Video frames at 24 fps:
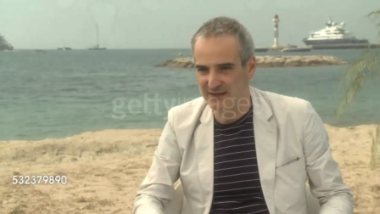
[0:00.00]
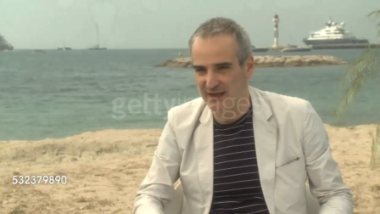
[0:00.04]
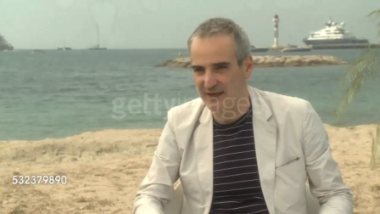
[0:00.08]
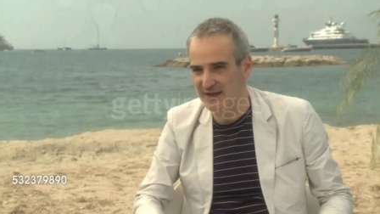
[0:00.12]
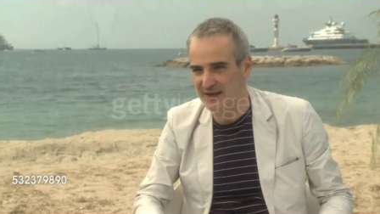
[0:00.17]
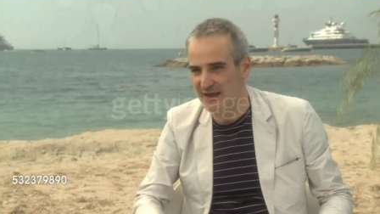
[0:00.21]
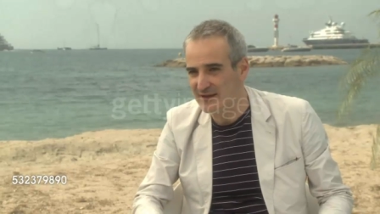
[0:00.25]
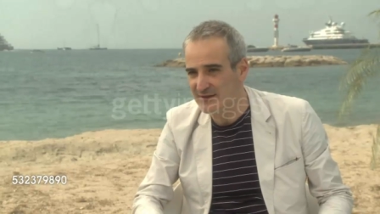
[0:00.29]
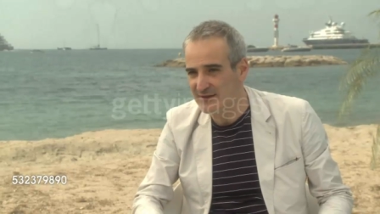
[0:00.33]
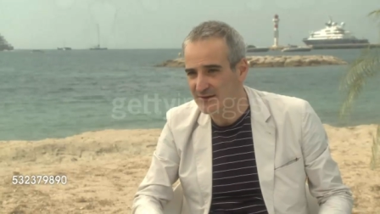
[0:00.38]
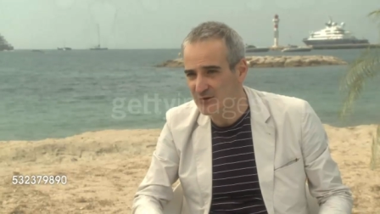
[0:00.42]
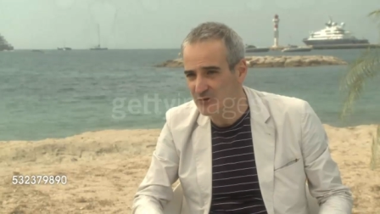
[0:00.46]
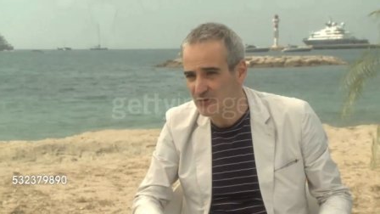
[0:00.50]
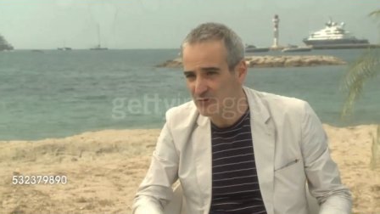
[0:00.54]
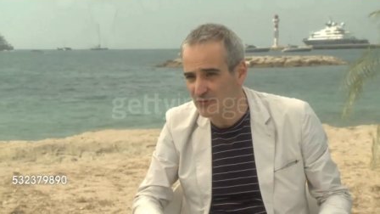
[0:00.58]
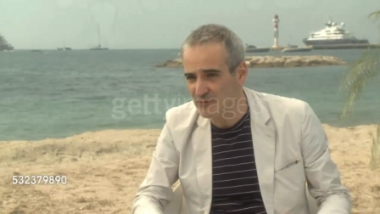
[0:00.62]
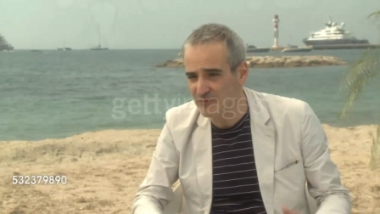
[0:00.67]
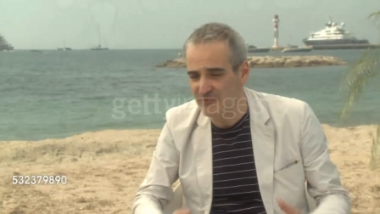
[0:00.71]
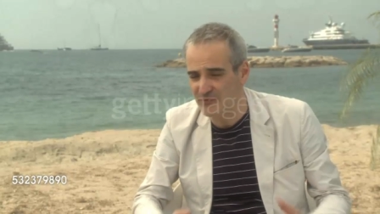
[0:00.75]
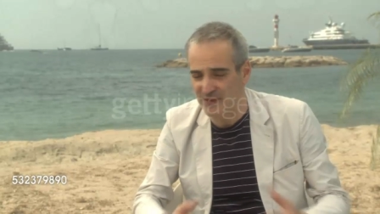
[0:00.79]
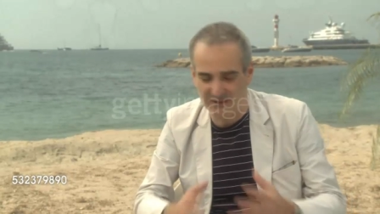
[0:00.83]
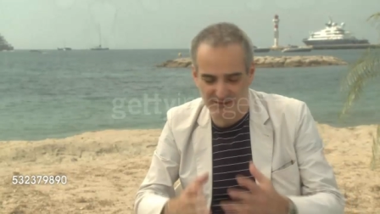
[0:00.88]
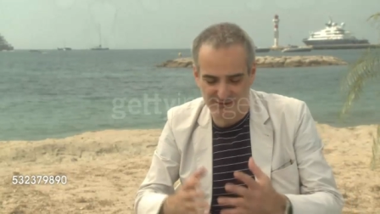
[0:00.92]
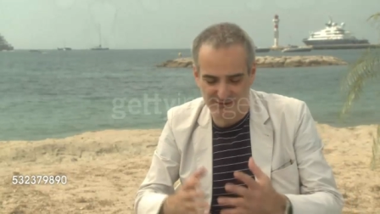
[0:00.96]
And I
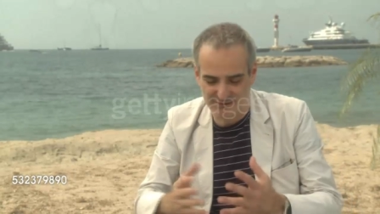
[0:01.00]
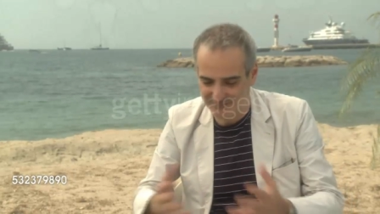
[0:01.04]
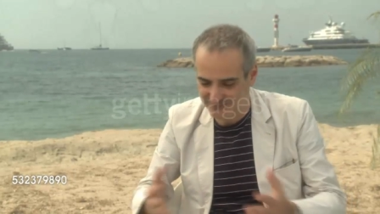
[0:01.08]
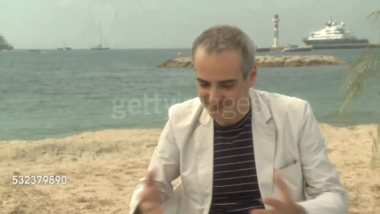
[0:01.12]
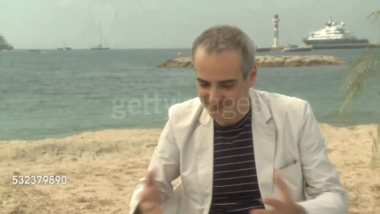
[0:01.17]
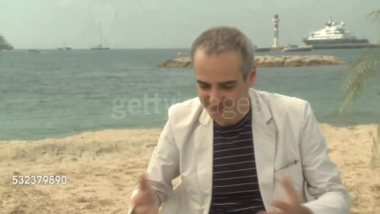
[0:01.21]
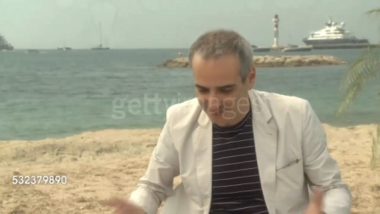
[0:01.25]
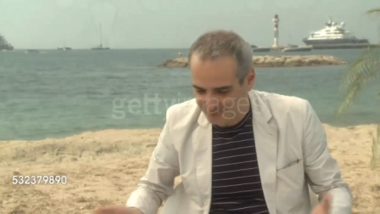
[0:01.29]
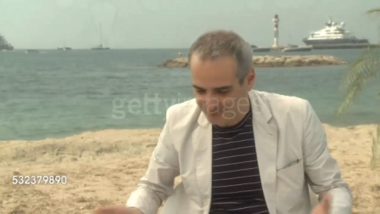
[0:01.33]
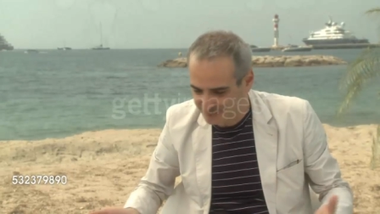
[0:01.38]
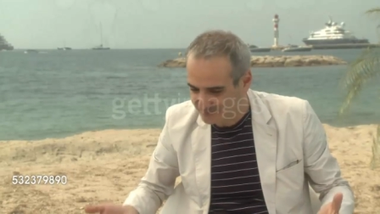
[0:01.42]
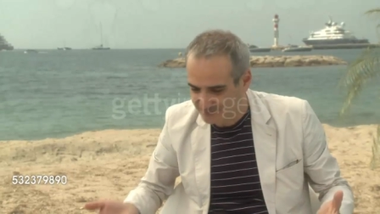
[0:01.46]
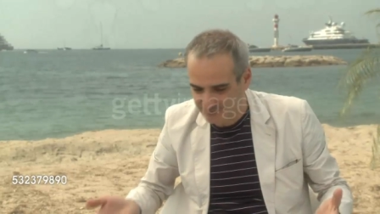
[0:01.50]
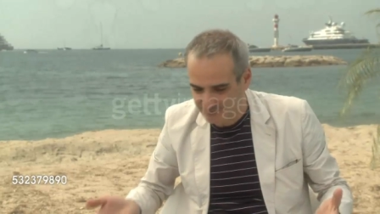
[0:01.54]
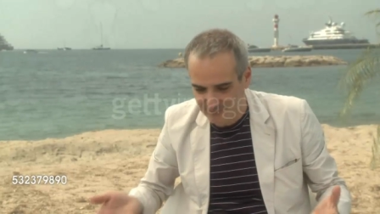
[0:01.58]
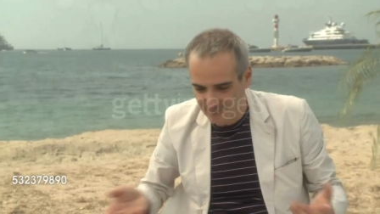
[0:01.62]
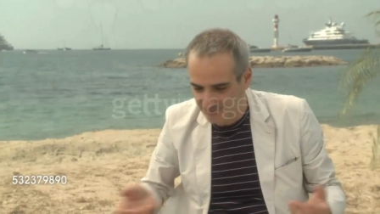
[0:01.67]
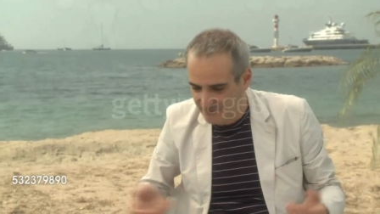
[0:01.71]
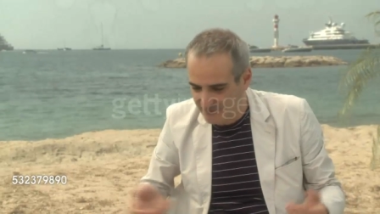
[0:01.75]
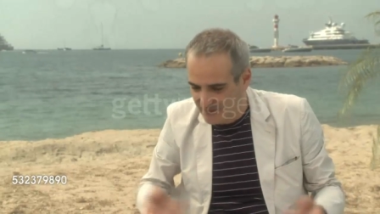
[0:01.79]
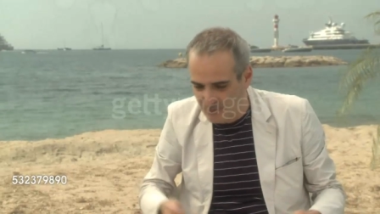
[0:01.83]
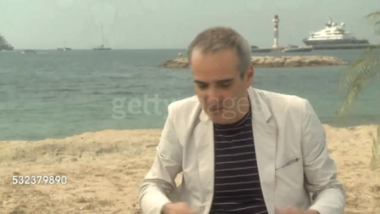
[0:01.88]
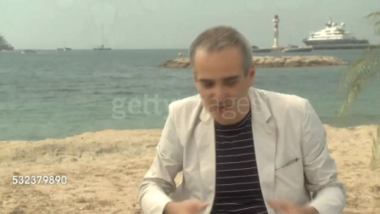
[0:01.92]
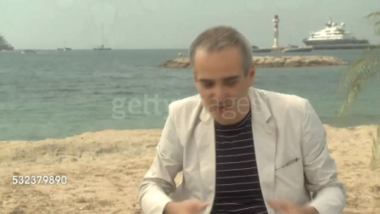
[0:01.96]
knew that
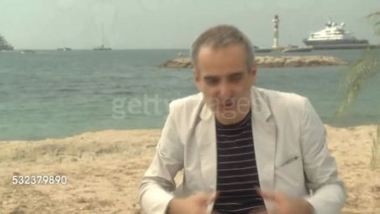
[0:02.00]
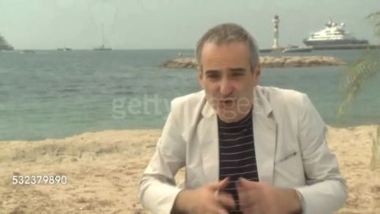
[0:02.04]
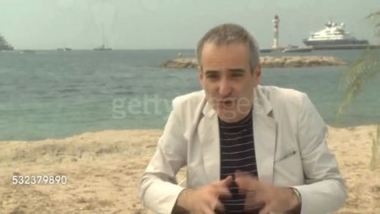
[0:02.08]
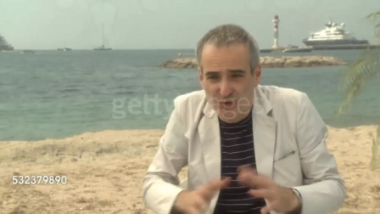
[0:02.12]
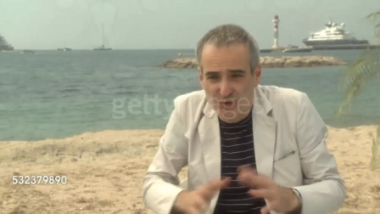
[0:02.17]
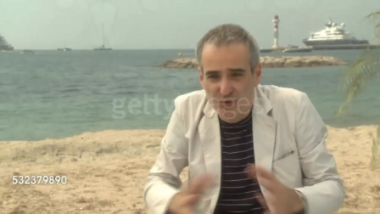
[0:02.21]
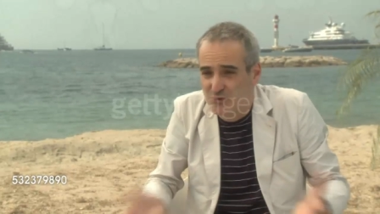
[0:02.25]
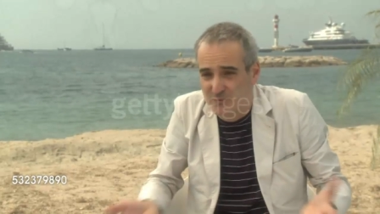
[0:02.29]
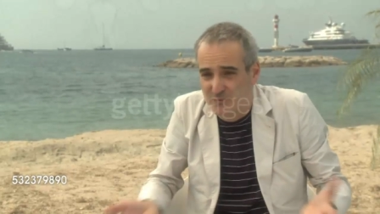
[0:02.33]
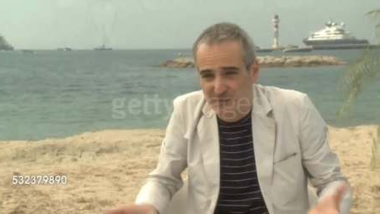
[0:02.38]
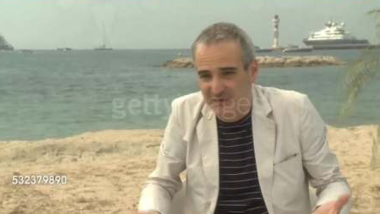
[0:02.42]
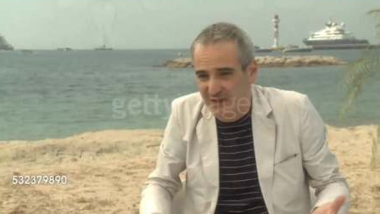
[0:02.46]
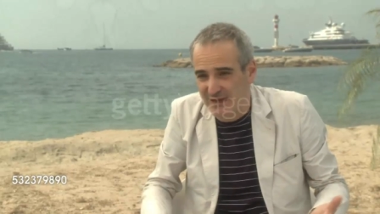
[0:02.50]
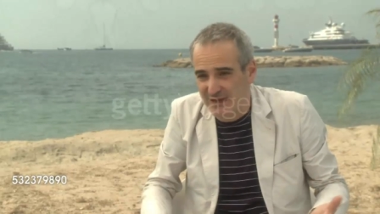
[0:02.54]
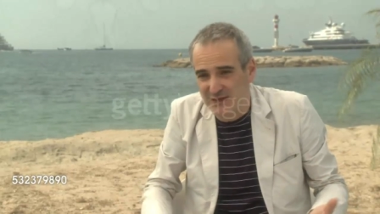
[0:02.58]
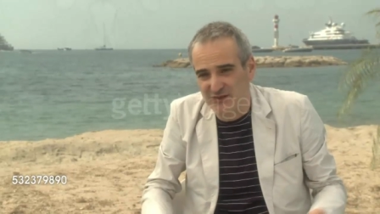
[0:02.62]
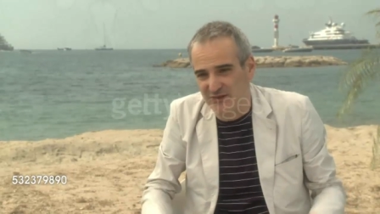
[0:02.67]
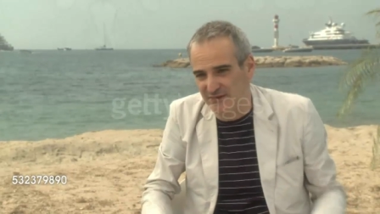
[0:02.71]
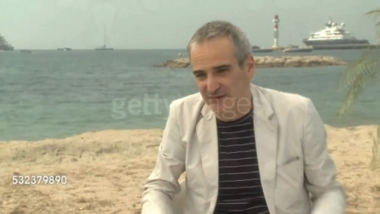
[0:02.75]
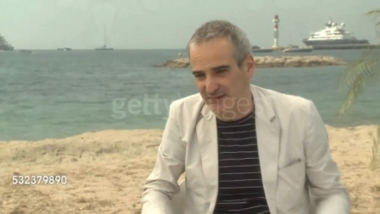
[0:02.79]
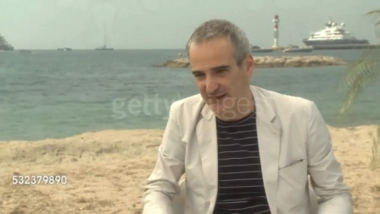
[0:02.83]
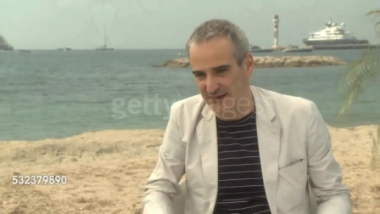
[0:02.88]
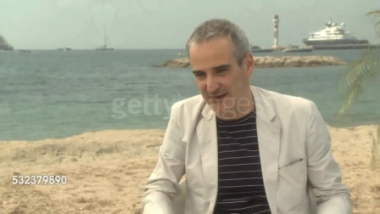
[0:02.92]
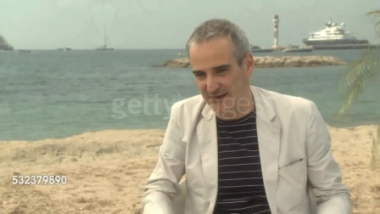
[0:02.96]
there was a huge
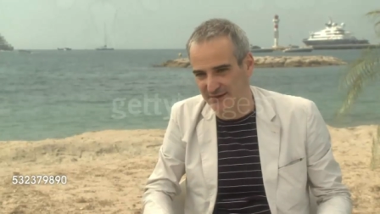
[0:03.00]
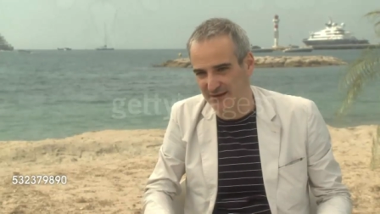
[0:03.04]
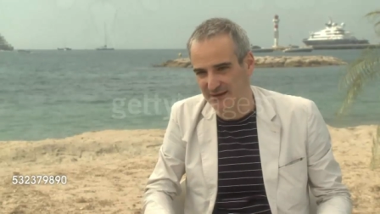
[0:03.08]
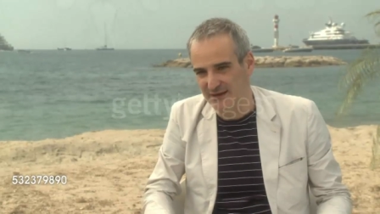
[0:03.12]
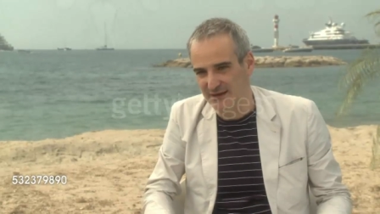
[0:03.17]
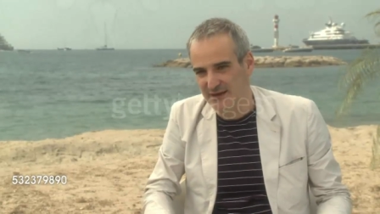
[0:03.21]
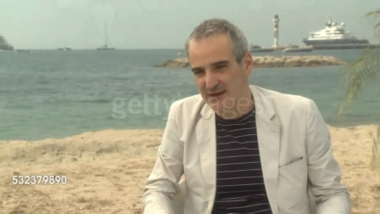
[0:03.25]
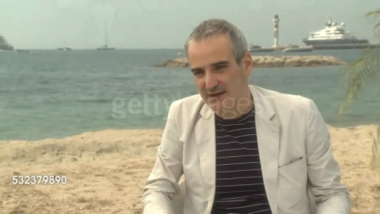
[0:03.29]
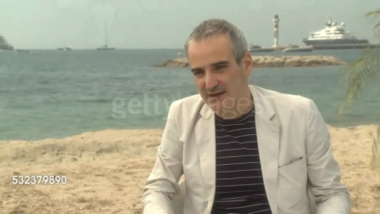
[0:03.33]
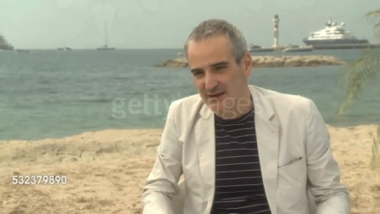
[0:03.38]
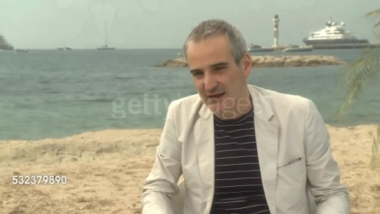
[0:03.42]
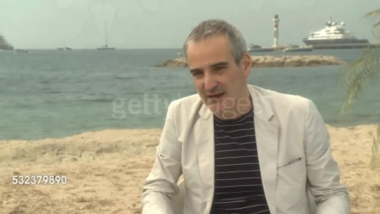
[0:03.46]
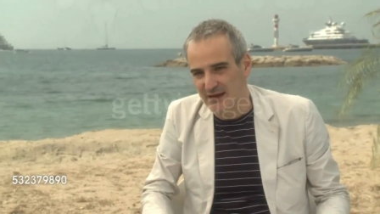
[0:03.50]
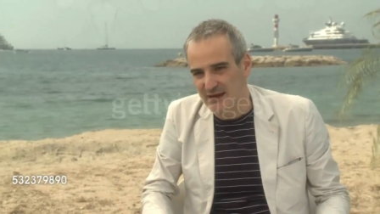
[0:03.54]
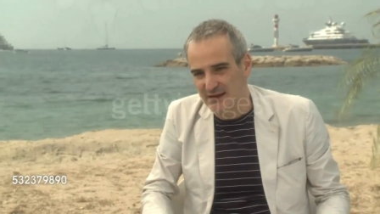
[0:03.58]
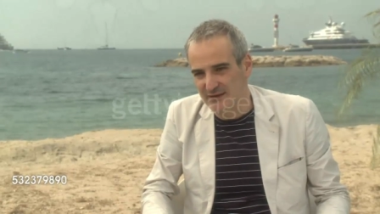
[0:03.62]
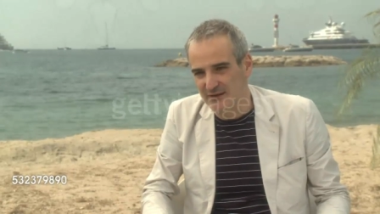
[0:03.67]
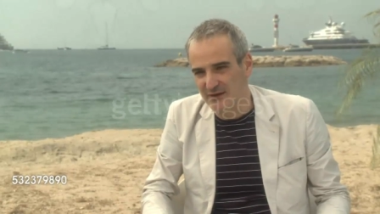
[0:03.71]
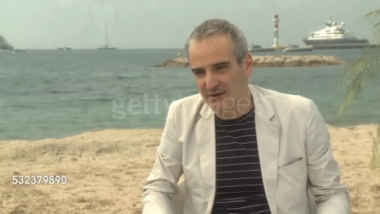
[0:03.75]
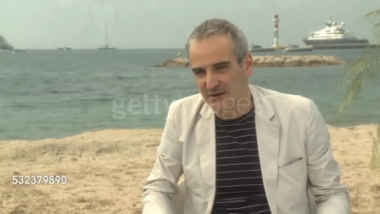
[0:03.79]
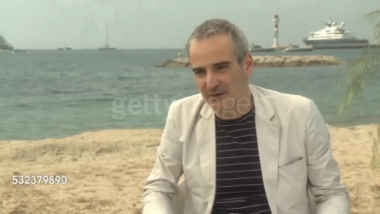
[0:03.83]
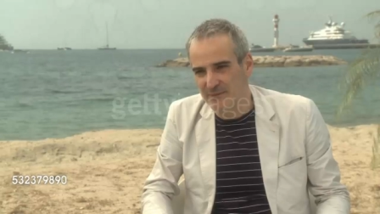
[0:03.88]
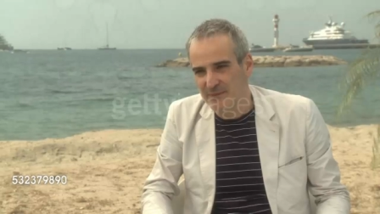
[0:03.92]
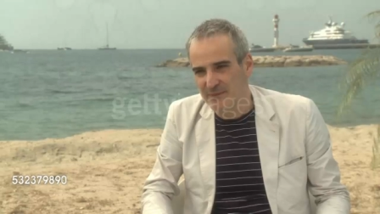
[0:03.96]
potential there,
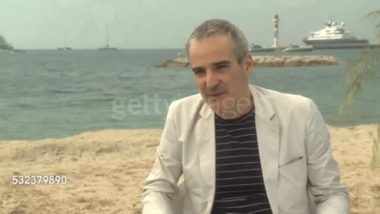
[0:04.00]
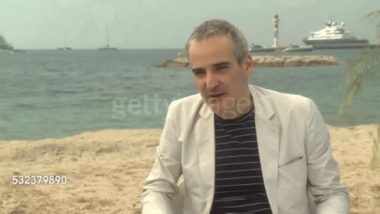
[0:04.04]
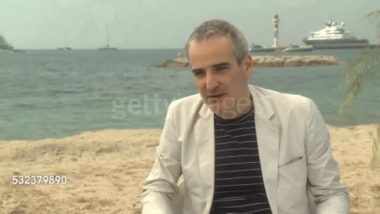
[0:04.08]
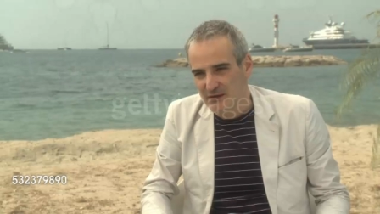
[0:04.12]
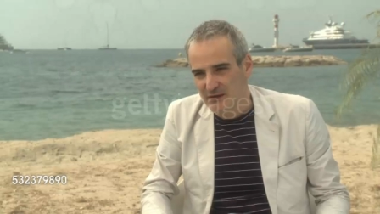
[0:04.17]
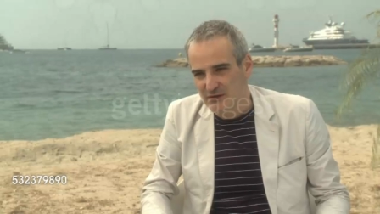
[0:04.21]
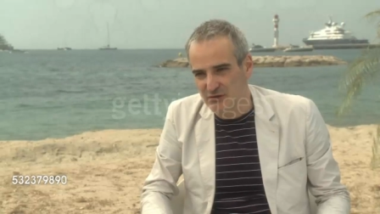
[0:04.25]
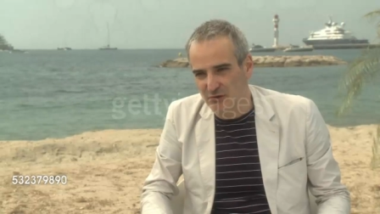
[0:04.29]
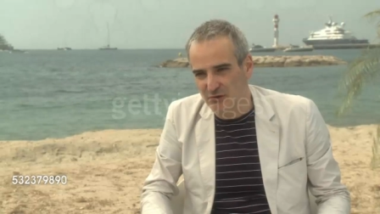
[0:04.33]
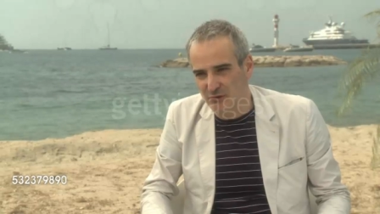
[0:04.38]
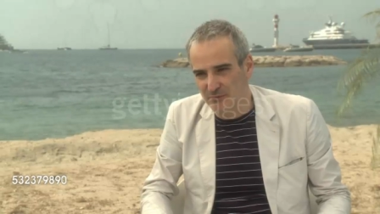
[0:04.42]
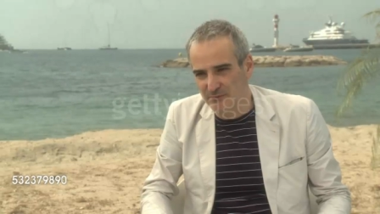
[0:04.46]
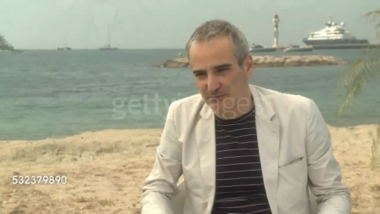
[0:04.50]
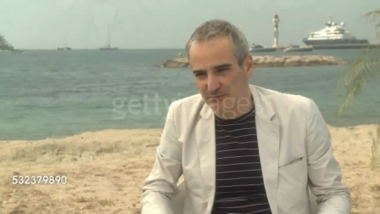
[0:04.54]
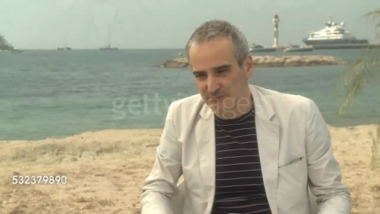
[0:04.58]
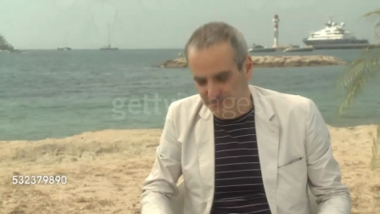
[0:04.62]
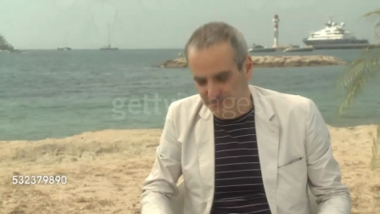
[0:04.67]
and so